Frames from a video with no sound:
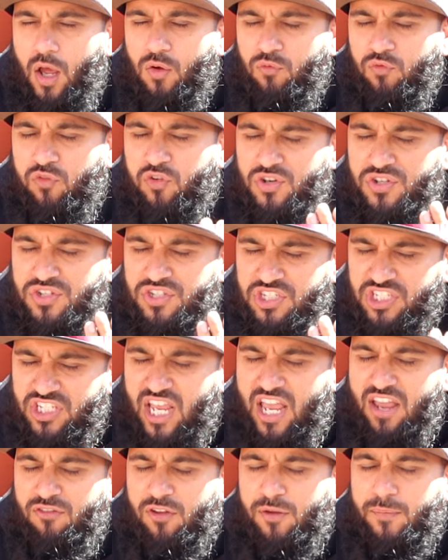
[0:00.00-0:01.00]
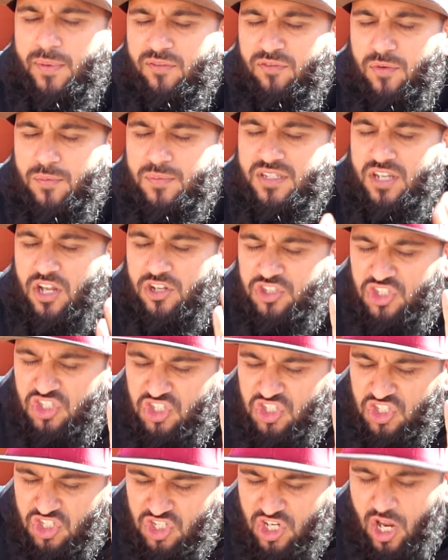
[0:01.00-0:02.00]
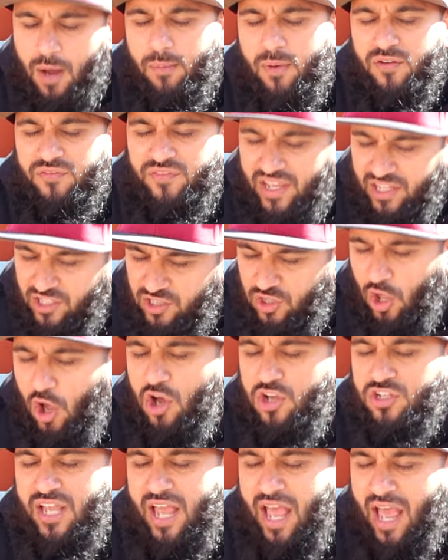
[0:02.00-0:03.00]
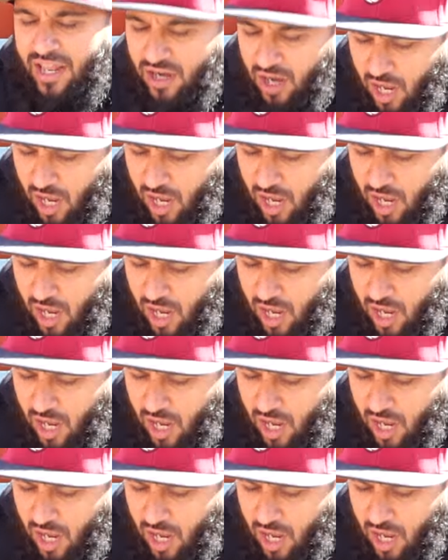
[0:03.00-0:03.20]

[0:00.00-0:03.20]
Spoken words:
for saving me from such scum of in-laws and a